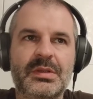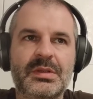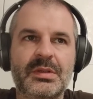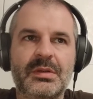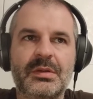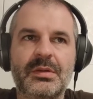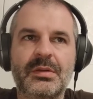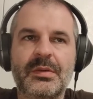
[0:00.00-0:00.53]

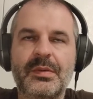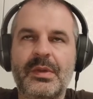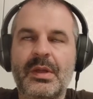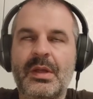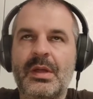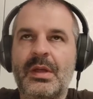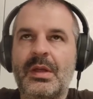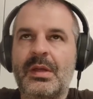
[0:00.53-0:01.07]
So
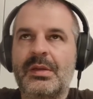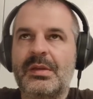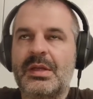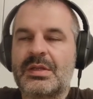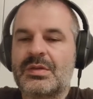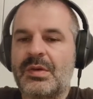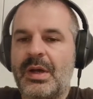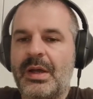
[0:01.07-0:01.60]

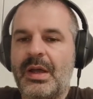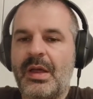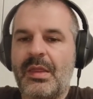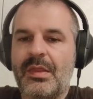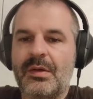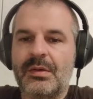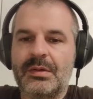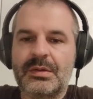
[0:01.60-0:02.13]
that's why I
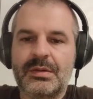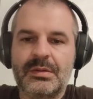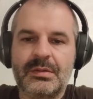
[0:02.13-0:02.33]
thought